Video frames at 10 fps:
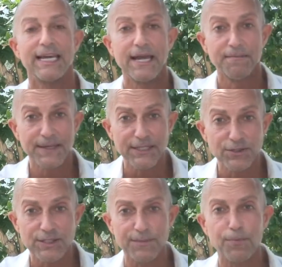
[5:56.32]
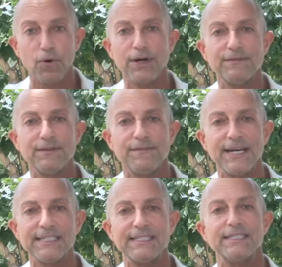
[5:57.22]
can be to supportive
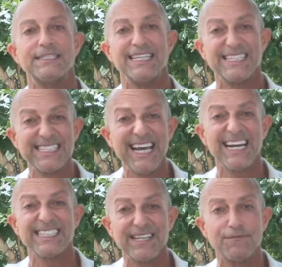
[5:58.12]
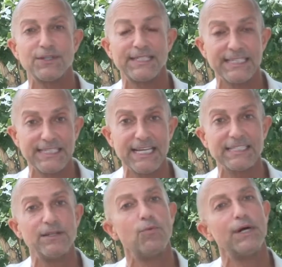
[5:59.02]
devices that set us up for
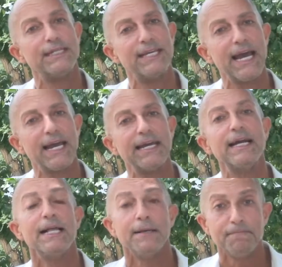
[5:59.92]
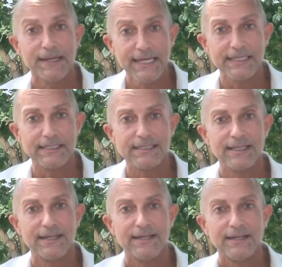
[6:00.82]
success in one day
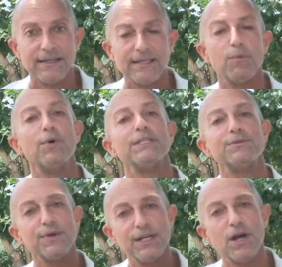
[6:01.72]
means that once we